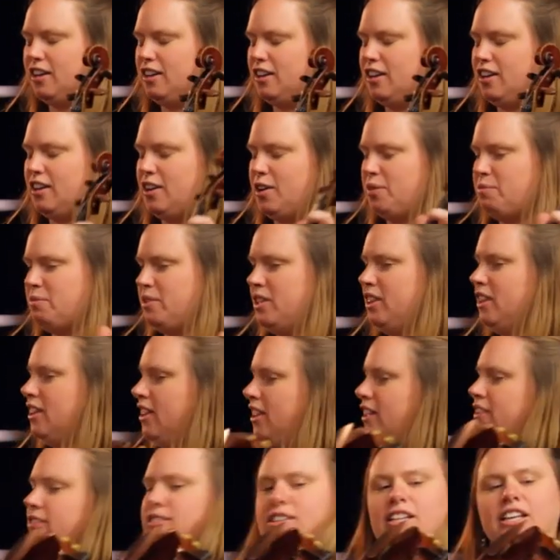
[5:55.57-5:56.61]
And the
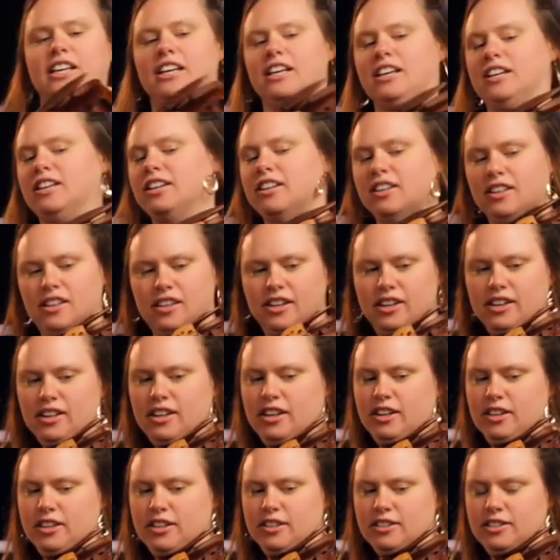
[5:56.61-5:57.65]
left hand,
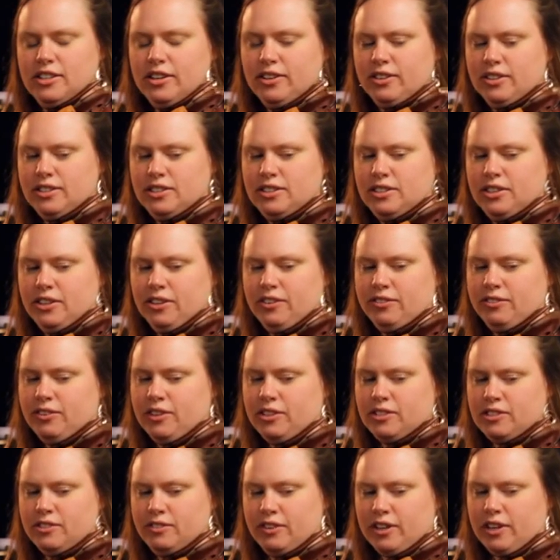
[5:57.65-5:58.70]
so it's your
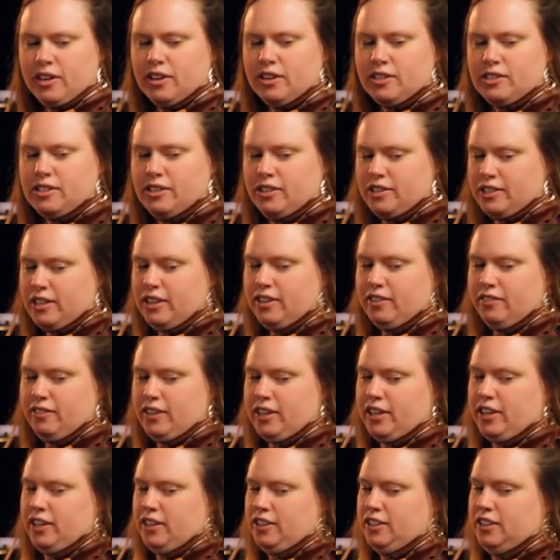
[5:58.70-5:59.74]
first finger to your second
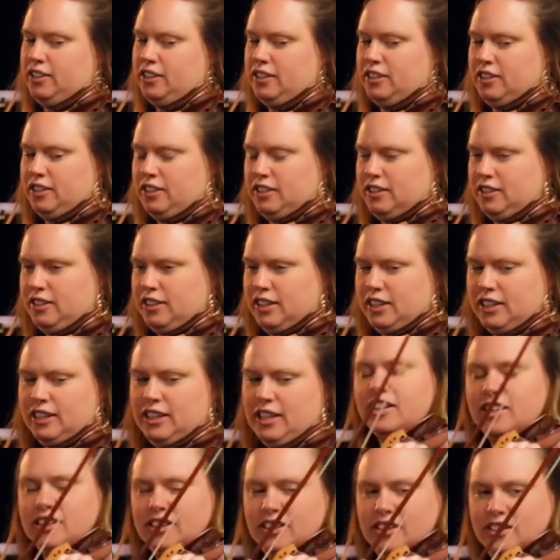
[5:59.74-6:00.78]
finger, like
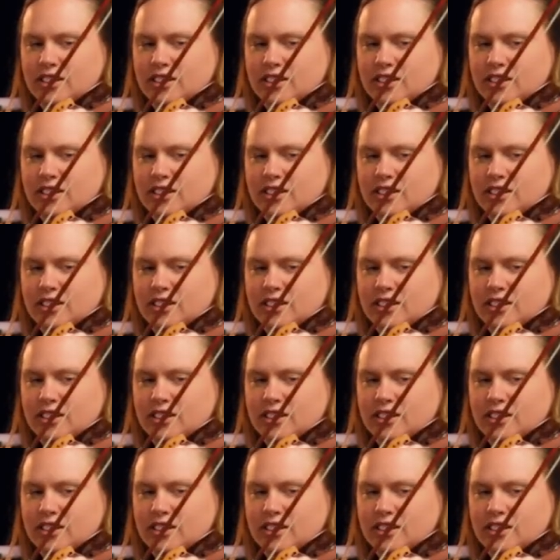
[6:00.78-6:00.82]
that.